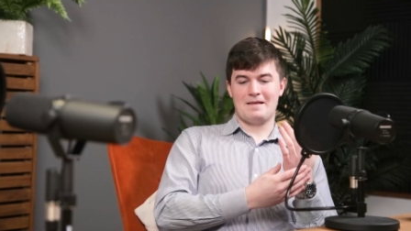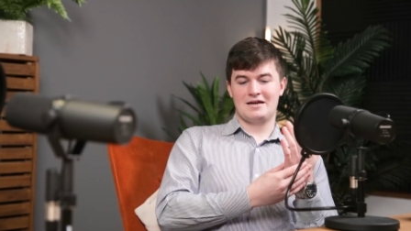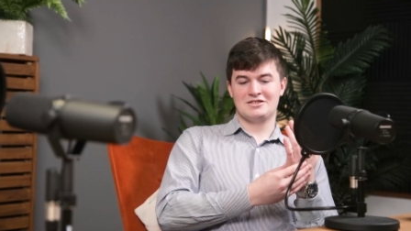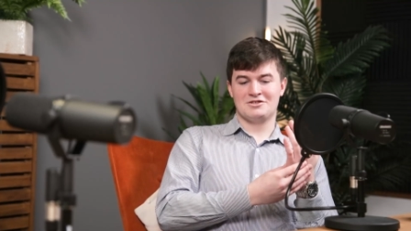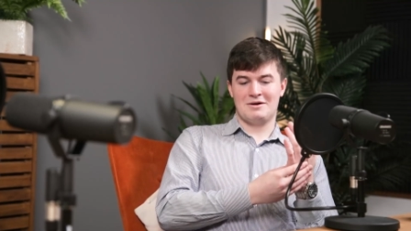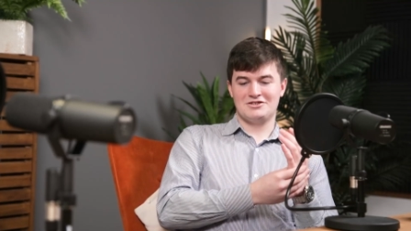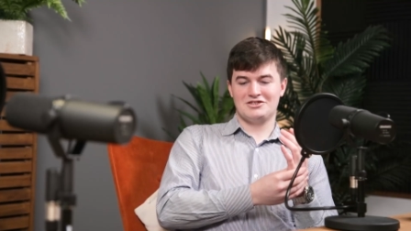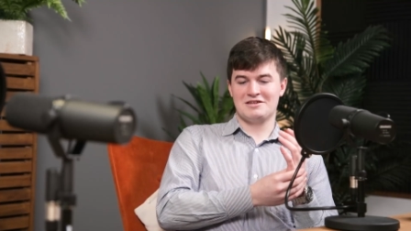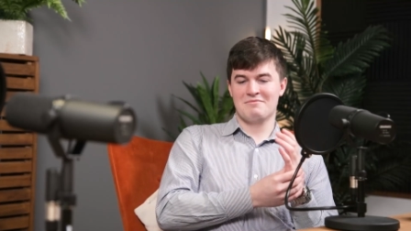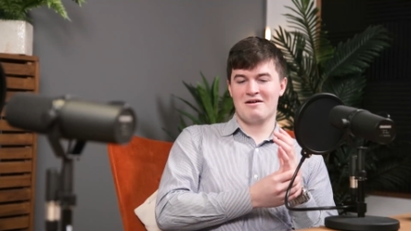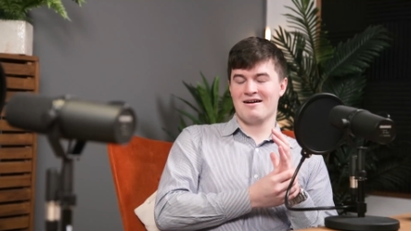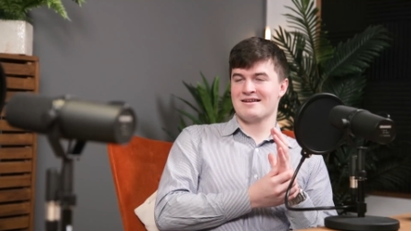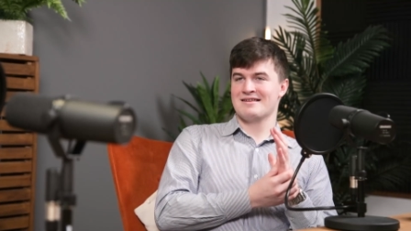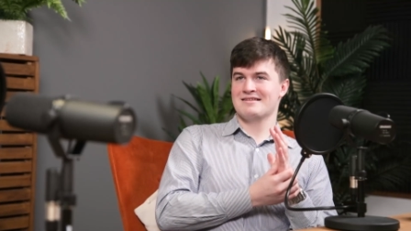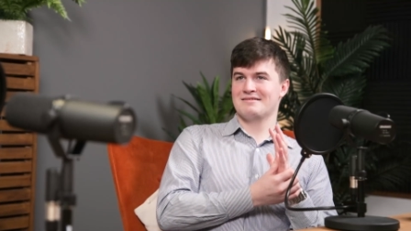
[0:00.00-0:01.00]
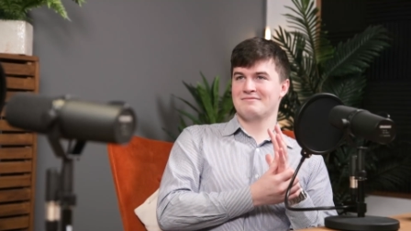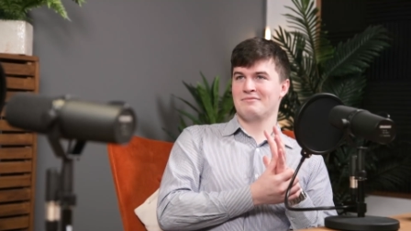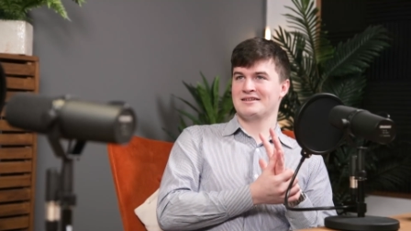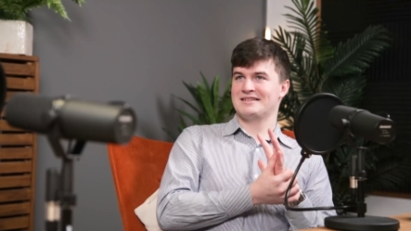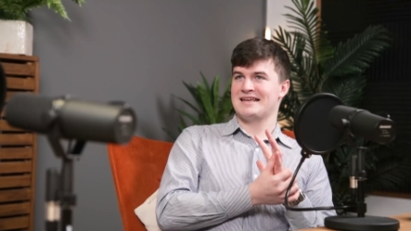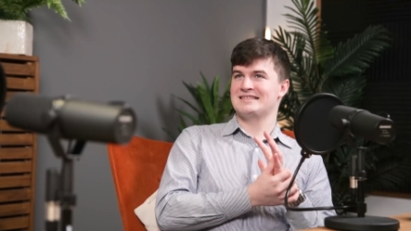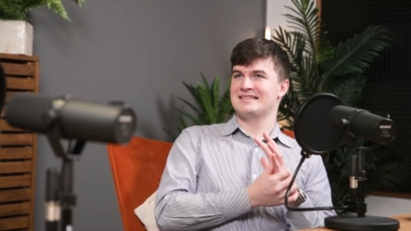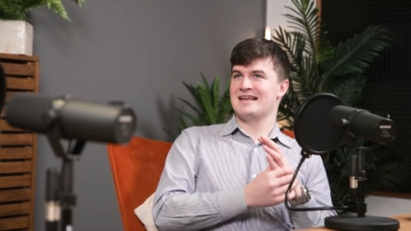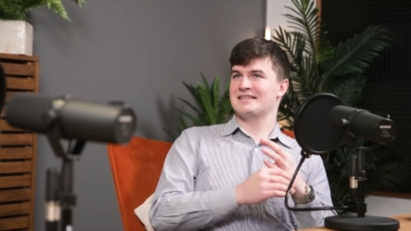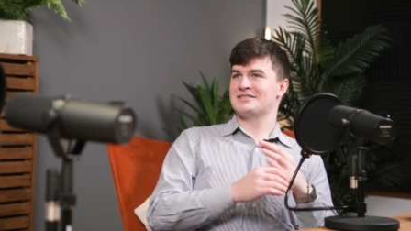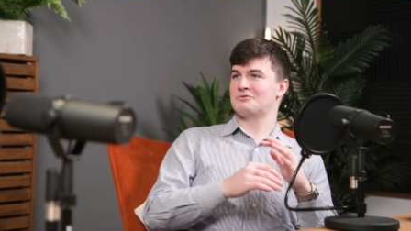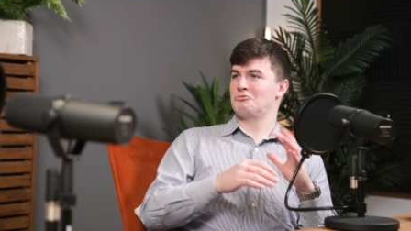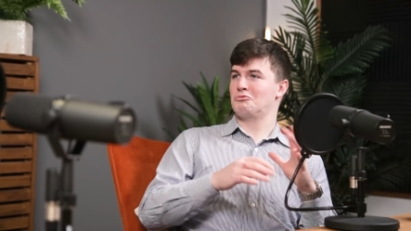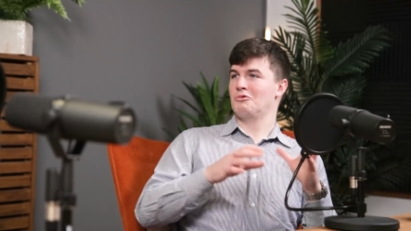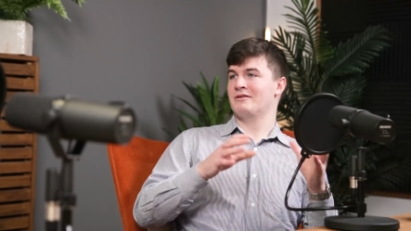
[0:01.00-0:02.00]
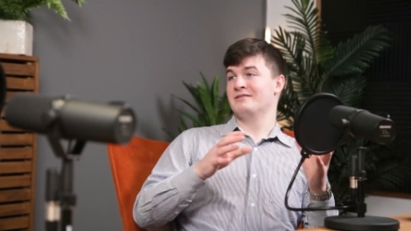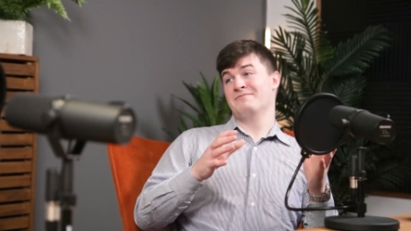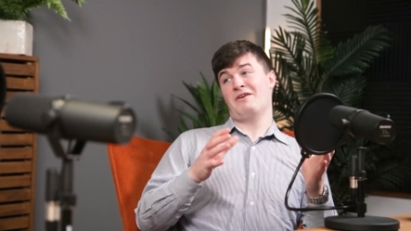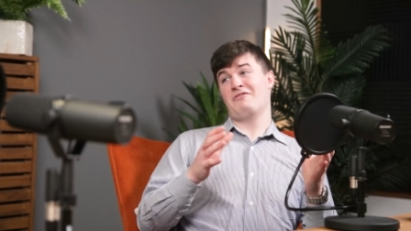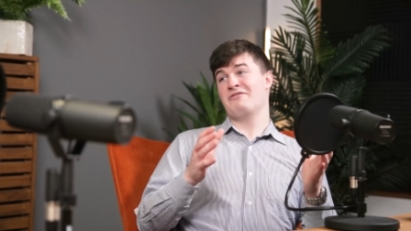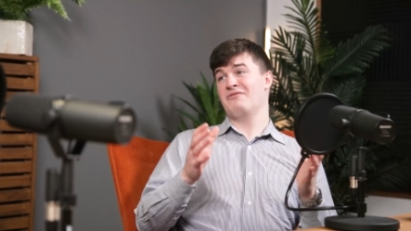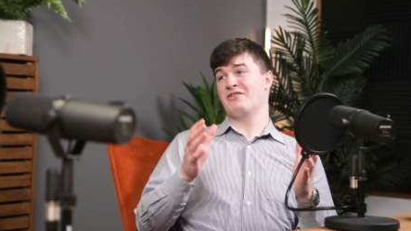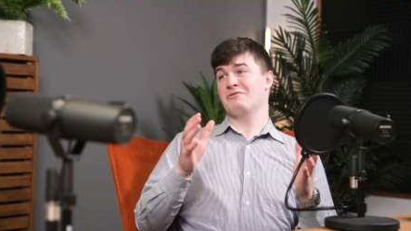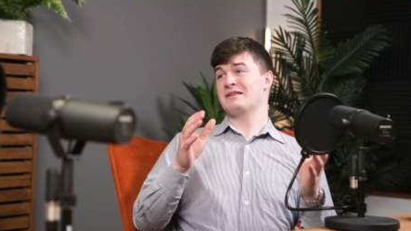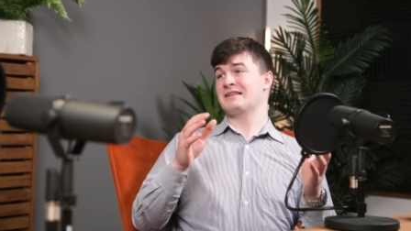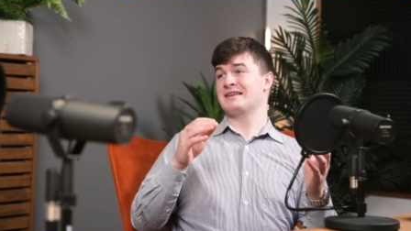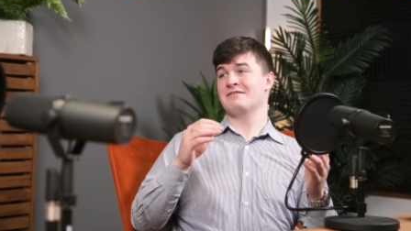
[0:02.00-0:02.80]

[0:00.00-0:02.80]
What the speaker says: So actually my day-to-day is, it's very fluid.